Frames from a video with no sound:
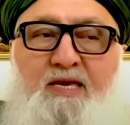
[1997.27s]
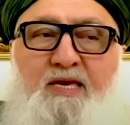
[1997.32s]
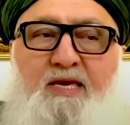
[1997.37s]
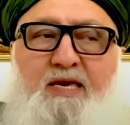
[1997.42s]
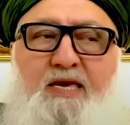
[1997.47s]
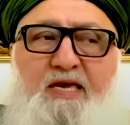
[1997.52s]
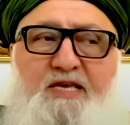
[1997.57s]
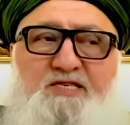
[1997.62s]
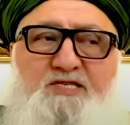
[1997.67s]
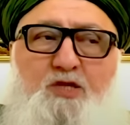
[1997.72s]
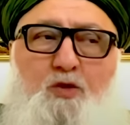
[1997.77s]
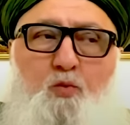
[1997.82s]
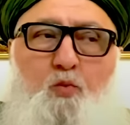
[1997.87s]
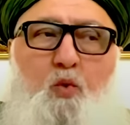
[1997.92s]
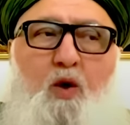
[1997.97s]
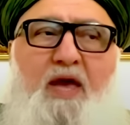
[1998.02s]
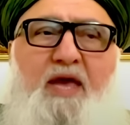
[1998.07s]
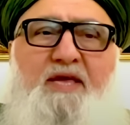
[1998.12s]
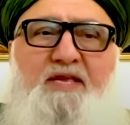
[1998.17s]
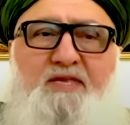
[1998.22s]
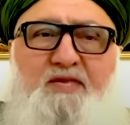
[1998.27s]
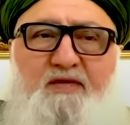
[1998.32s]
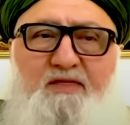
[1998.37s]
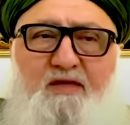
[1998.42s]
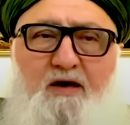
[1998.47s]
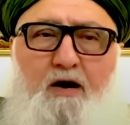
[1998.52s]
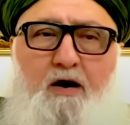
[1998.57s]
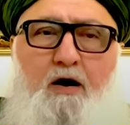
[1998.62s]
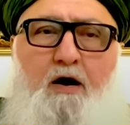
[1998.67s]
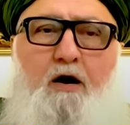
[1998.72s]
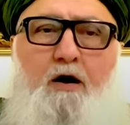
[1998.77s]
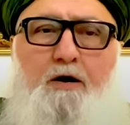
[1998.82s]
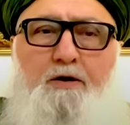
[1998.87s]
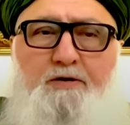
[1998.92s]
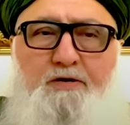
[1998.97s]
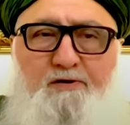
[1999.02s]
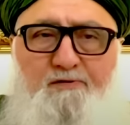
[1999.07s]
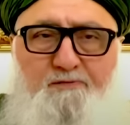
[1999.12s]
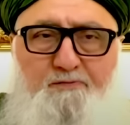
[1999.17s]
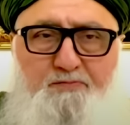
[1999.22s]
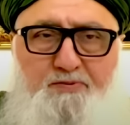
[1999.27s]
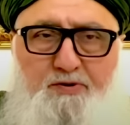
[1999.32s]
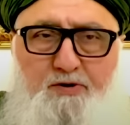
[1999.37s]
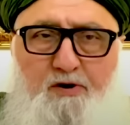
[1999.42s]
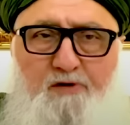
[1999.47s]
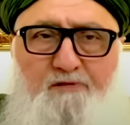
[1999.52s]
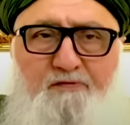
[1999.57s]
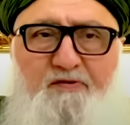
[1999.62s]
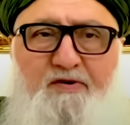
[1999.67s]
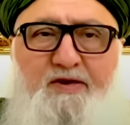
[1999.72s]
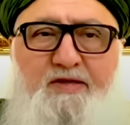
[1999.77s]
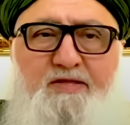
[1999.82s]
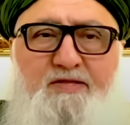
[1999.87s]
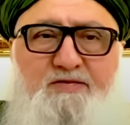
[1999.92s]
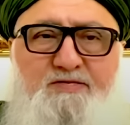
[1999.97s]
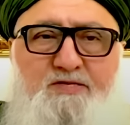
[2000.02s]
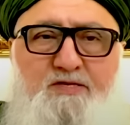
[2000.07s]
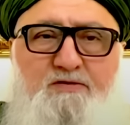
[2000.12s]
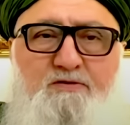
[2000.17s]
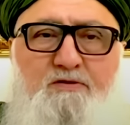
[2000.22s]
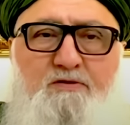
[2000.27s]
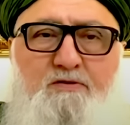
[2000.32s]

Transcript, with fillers: is the way to the heart of Prophet whom